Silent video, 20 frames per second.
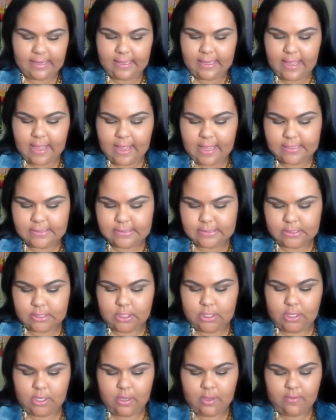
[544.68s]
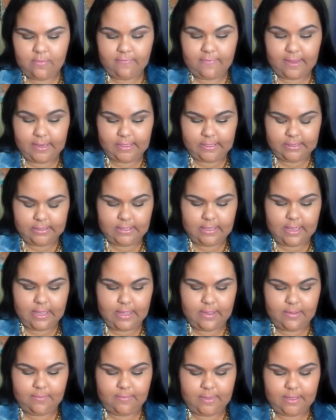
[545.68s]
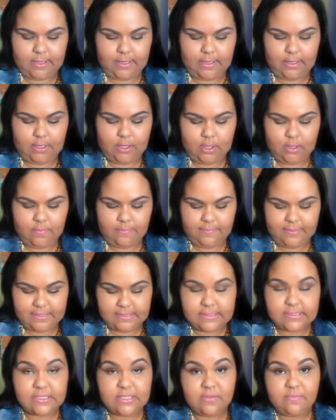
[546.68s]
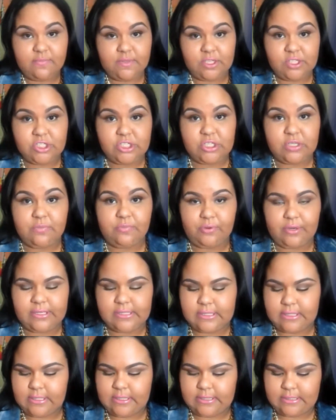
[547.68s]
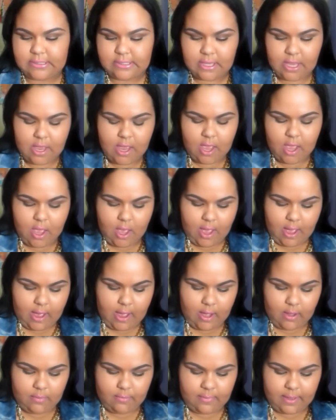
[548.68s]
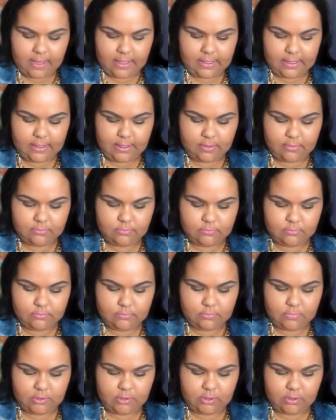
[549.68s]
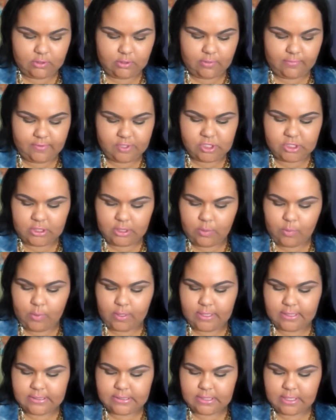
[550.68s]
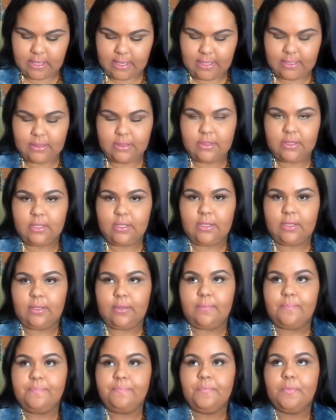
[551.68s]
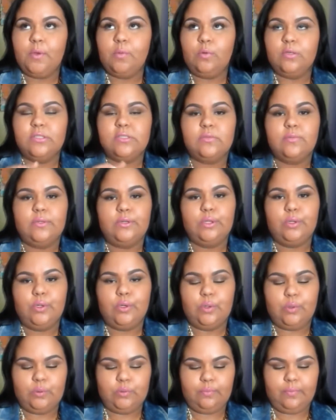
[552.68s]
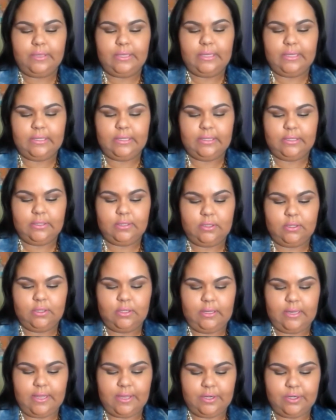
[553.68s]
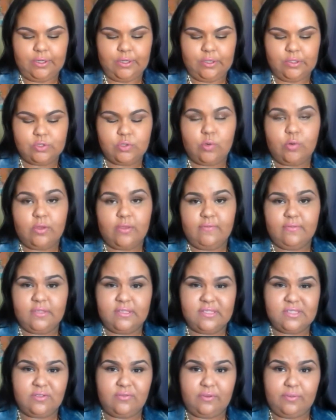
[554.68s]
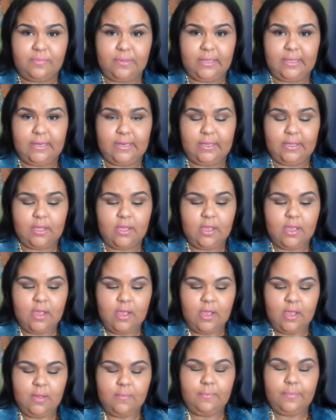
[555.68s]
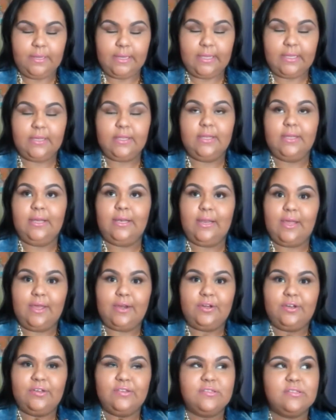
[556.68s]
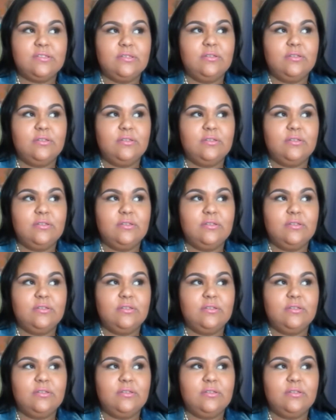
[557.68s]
I got, finally got my BCBG bracelets. Um, I originally wanted to get the ones with the gold plated letters or even the silver plated plated letters